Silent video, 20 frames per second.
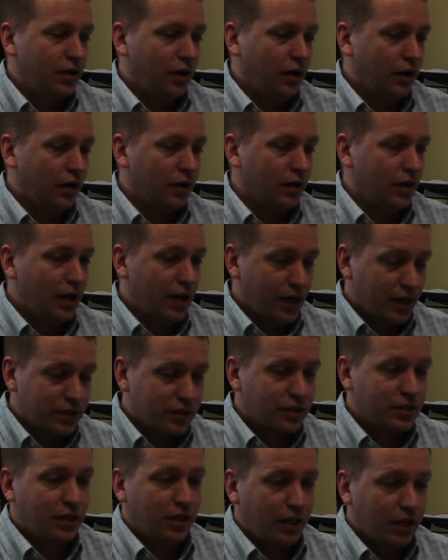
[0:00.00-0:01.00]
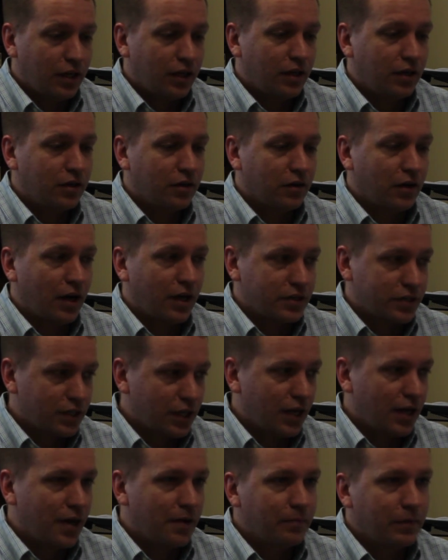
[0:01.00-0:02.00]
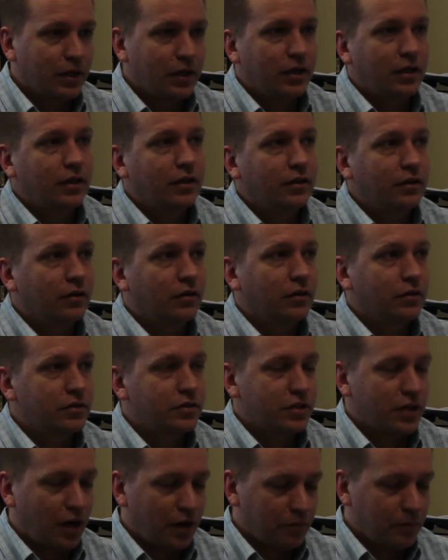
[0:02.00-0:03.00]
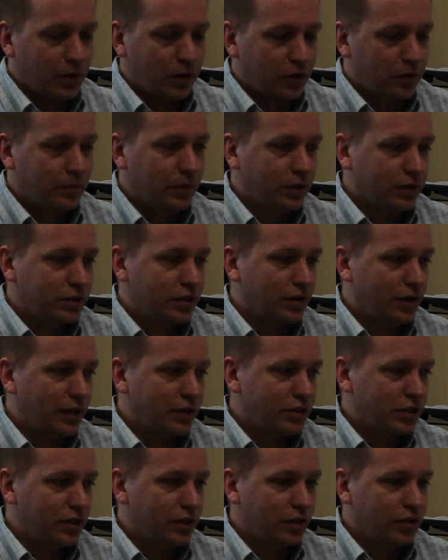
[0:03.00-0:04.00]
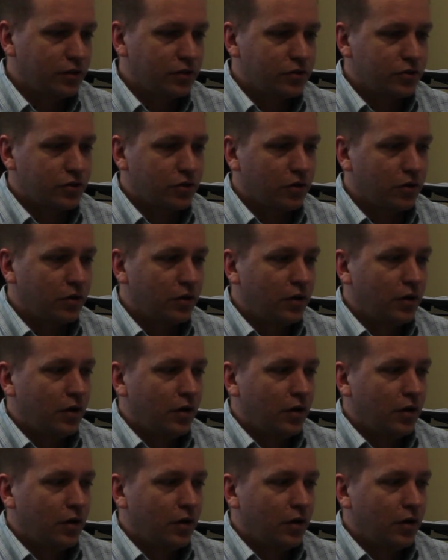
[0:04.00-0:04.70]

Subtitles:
or SAME or Society of American Military Engineers or